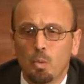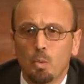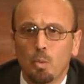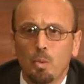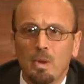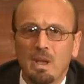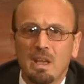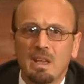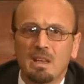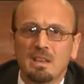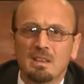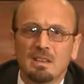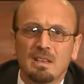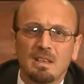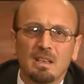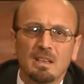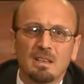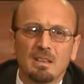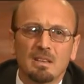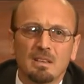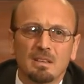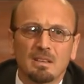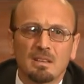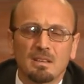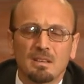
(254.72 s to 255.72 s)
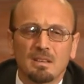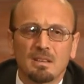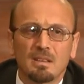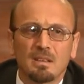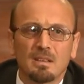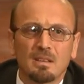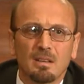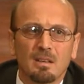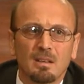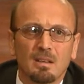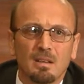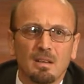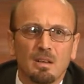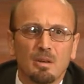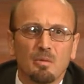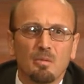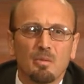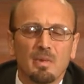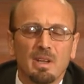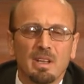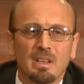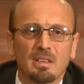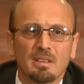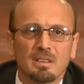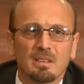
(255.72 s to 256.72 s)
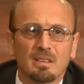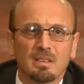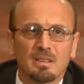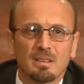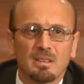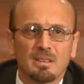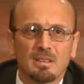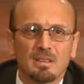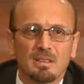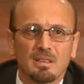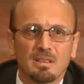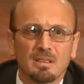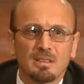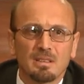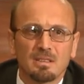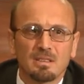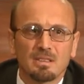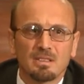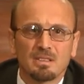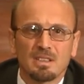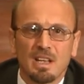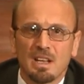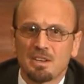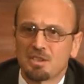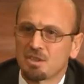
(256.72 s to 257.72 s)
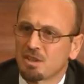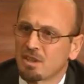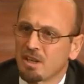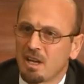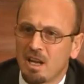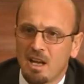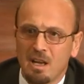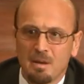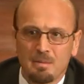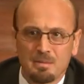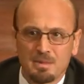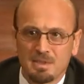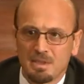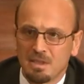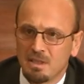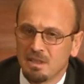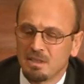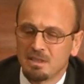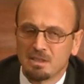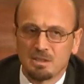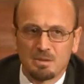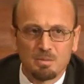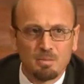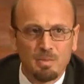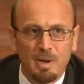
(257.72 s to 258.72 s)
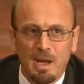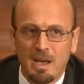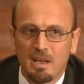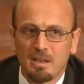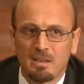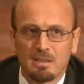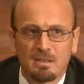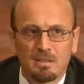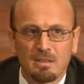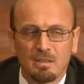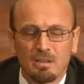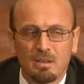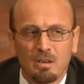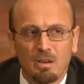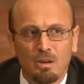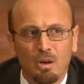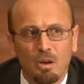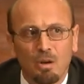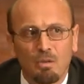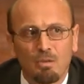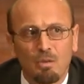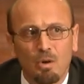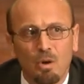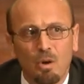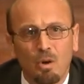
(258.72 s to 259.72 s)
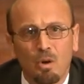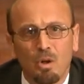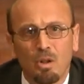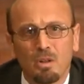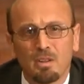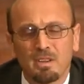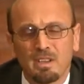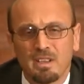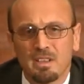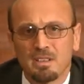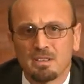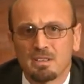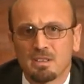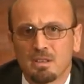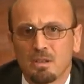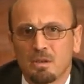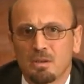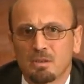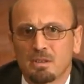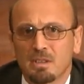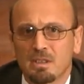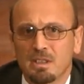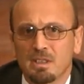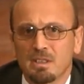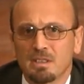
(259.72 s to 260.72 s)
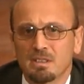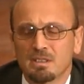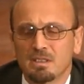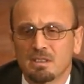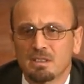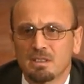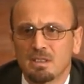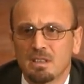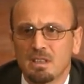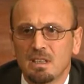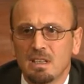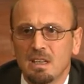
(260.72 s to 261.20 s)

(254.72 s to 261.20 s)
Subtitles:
We didn't commit such crimes in spite of all these slaughterings.